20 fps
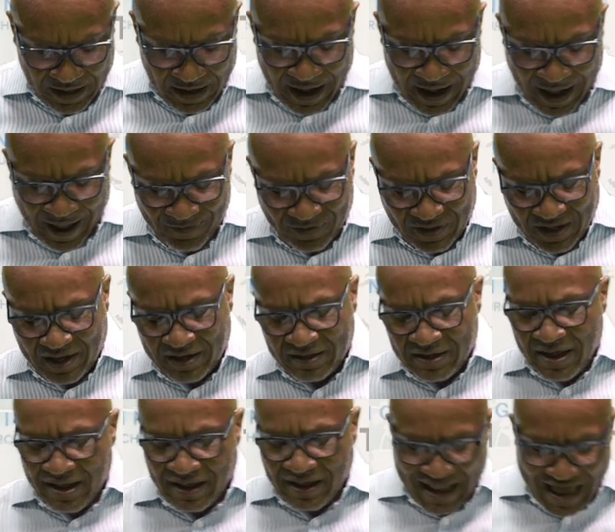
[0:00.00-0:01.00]
And
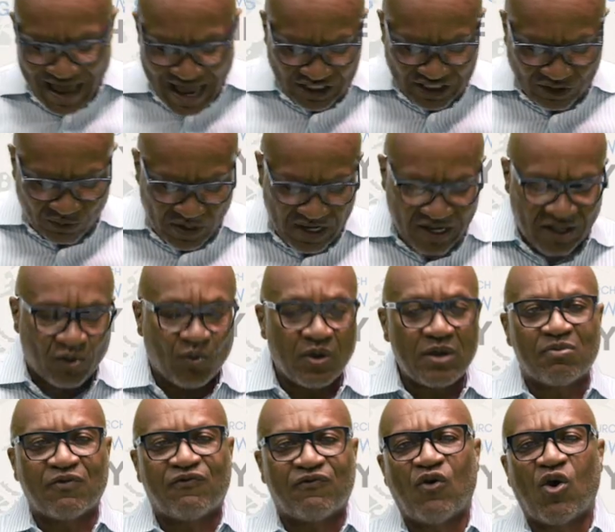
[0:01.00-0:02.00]
then last week and the
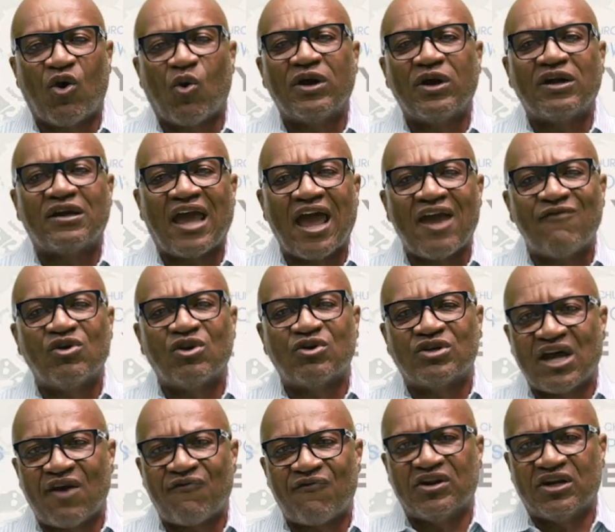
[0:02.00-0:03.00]
week before, we gave you a
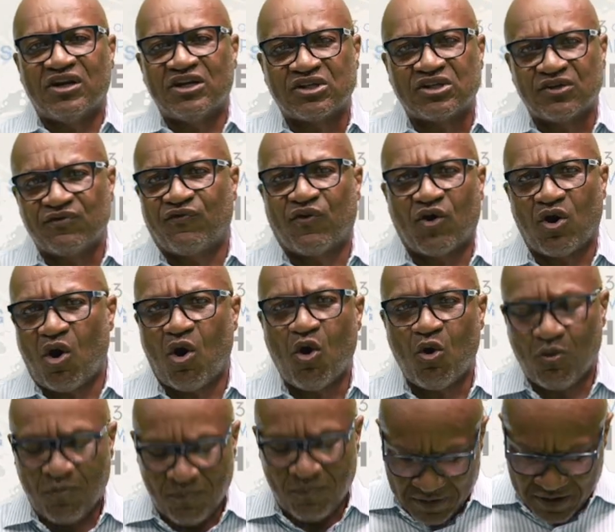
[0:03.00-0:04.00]
definition for
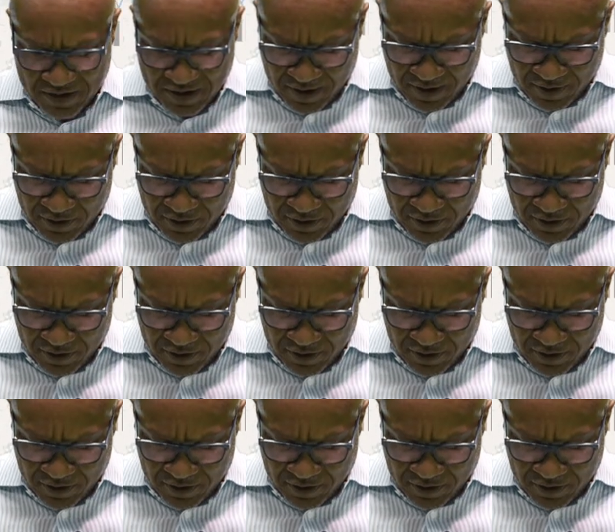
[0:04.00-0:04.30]
hope.